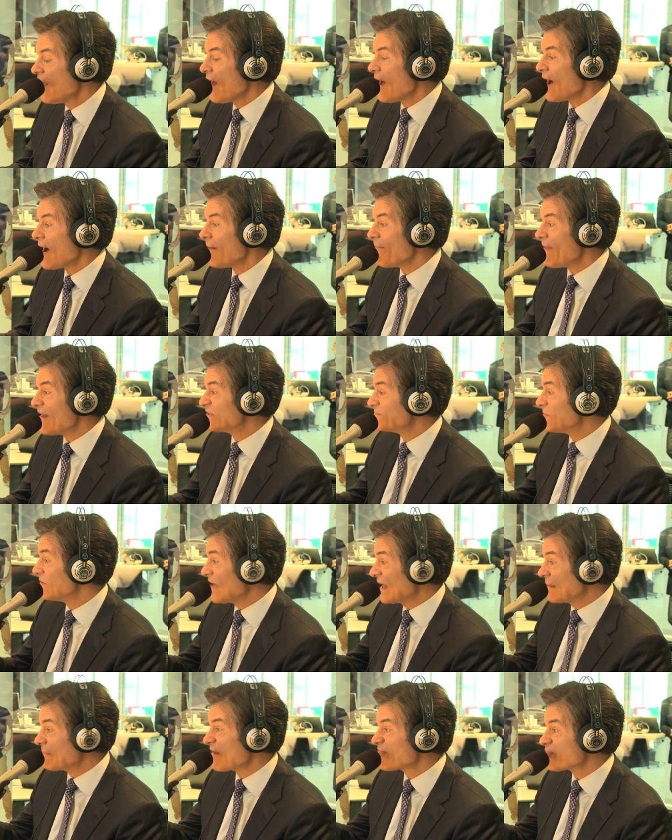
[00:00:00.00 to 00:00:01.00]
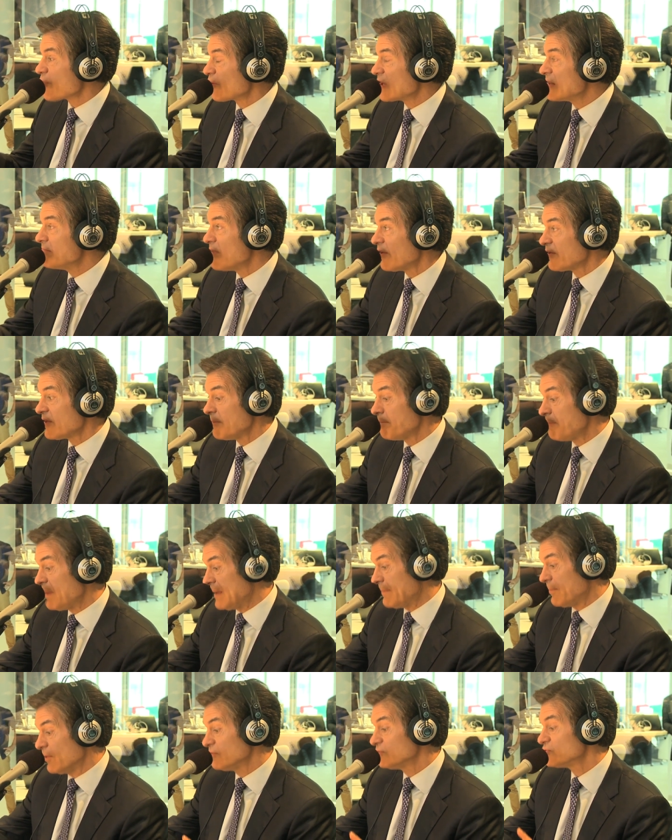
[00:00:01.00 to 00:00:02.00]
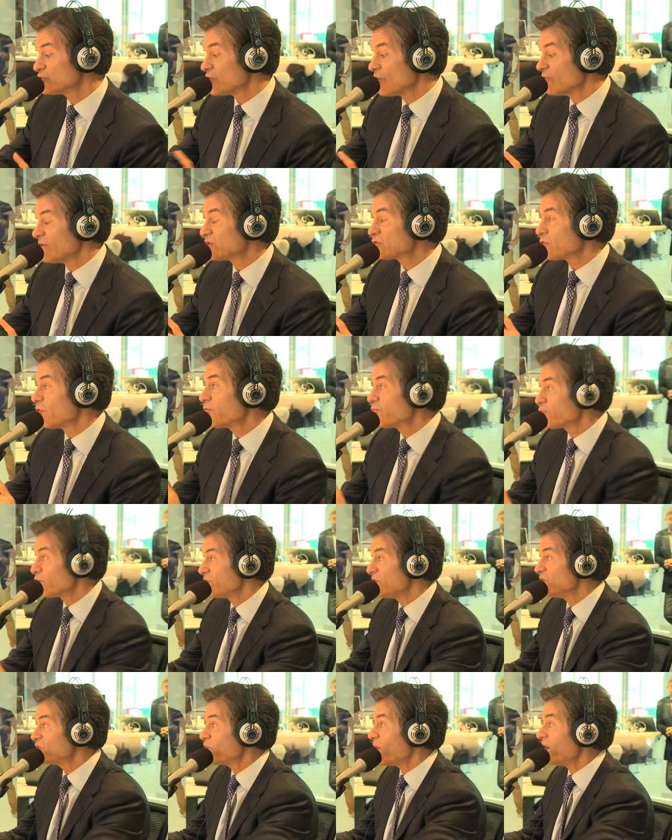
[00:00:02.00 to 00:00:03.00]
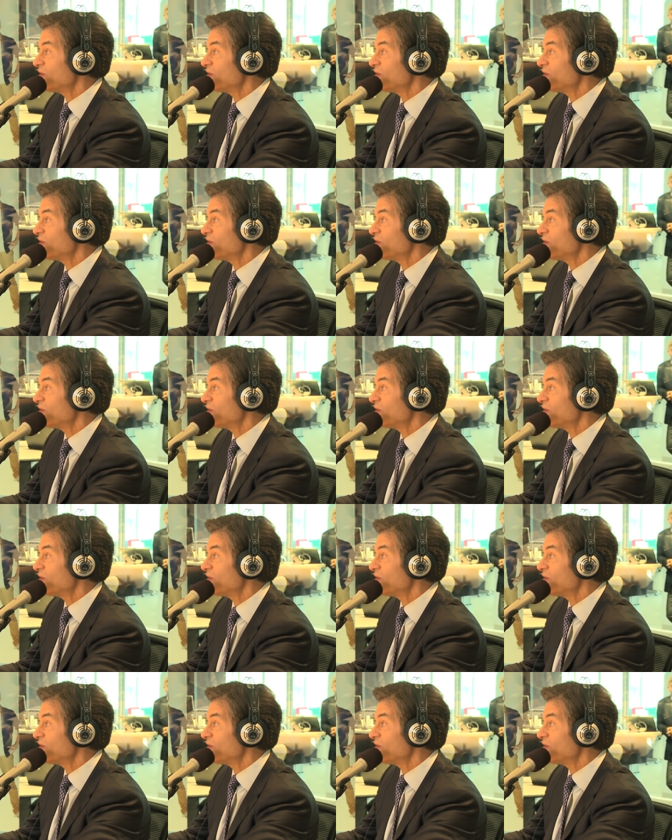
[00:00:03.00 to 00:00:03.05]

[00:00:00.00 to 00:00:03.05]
um, and it's been taken by 30 million people. So let's go through these oh,